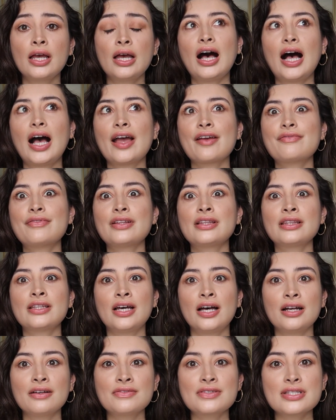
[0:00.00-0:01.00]
I've
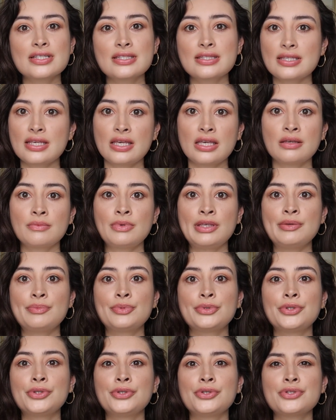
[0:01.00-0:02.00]
loved seeing
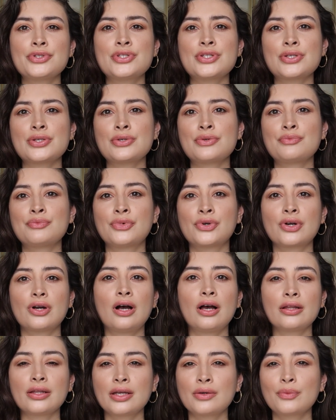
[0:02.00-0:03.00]
people do more
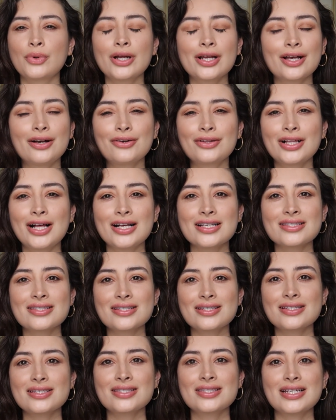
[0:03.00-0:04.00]
online workout
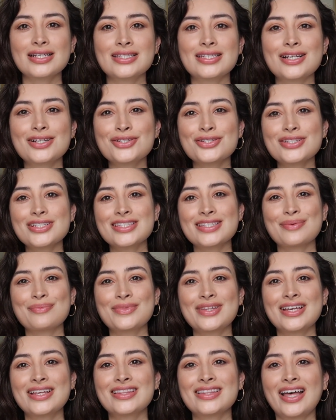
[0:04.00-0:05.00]
classes. That's actually
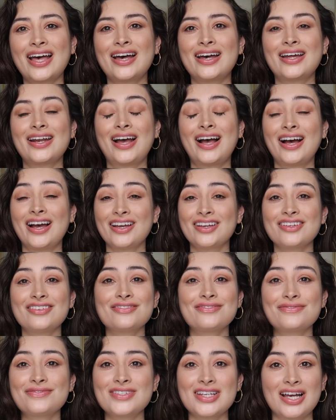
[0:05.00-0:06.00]
something that
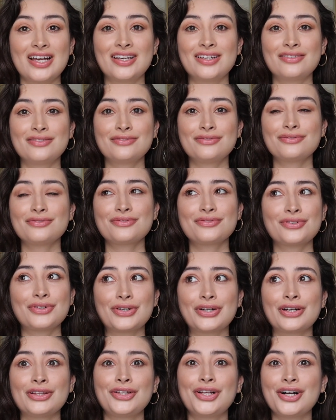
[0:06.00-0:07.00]
I've done
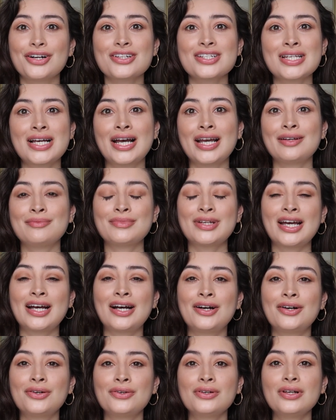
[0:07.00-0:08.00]
for a long time
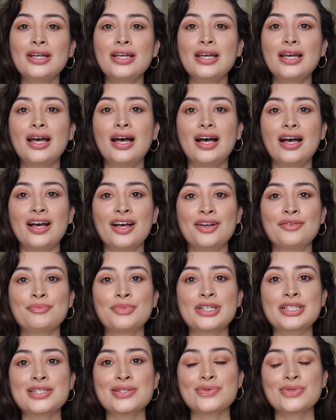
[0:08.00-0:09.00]
now,
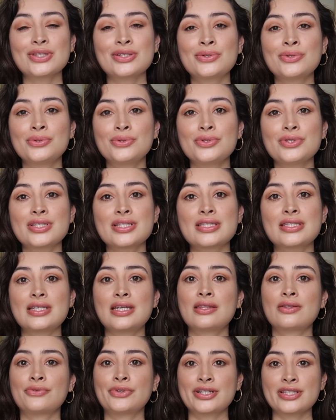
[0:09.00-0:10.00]
but it's really cool to
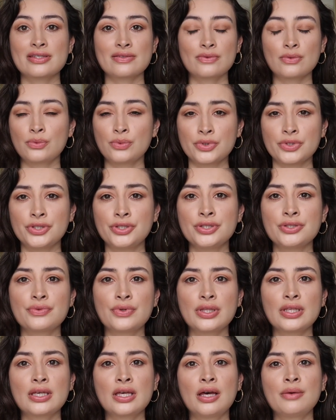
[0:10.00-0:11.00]
see the rest of the world
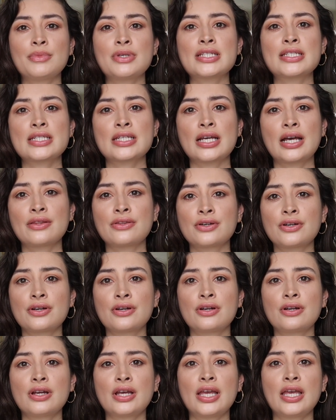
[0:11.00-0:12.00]
really coming
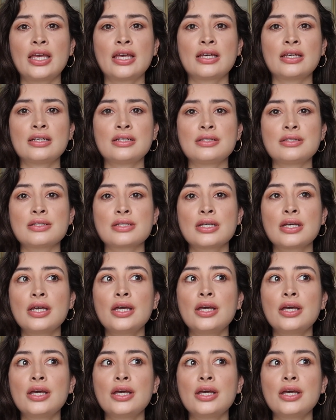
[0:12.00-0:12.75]
together and